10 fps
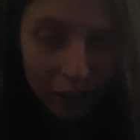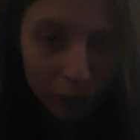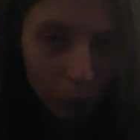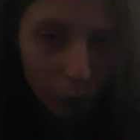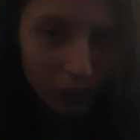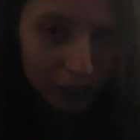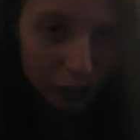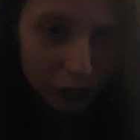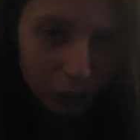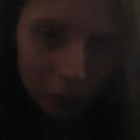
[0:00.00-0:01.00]
what
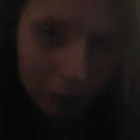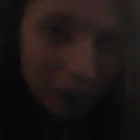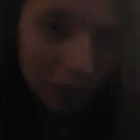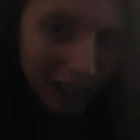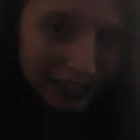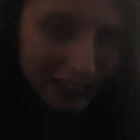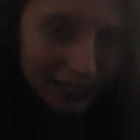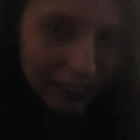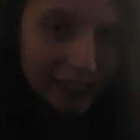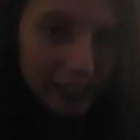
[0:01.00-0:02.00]
you
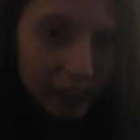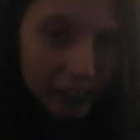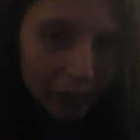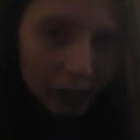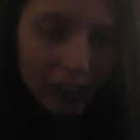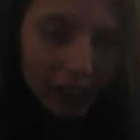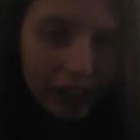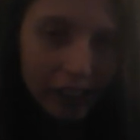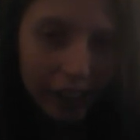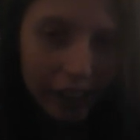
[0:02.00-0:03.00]
planted until
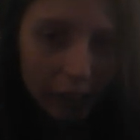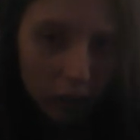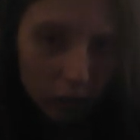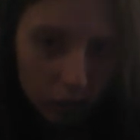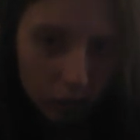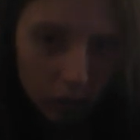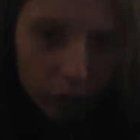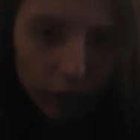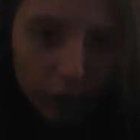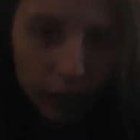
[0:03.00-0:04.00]
it
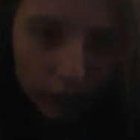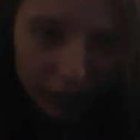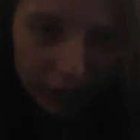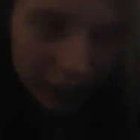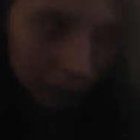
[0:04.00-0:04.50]
grows.